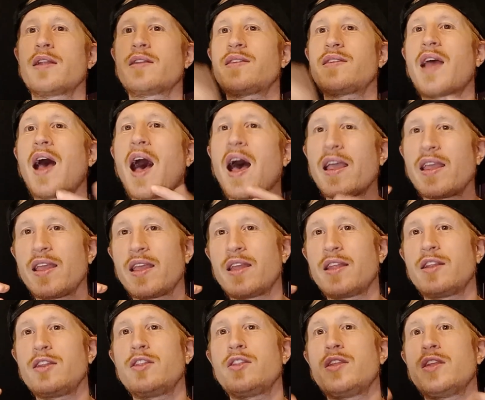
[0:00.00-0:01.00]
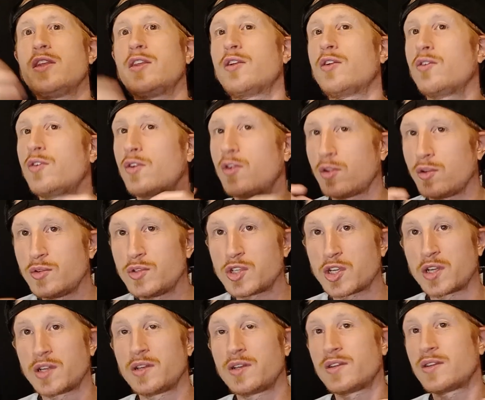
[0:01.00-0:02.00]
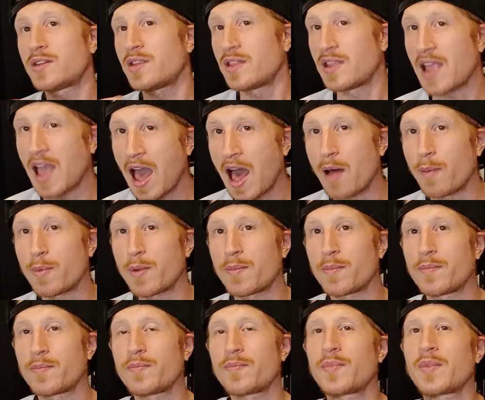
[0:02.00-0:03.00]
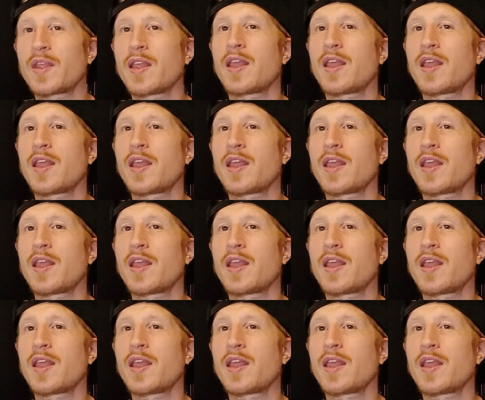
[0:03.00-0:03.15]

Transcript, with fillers: tie-in, the conclusion to the album.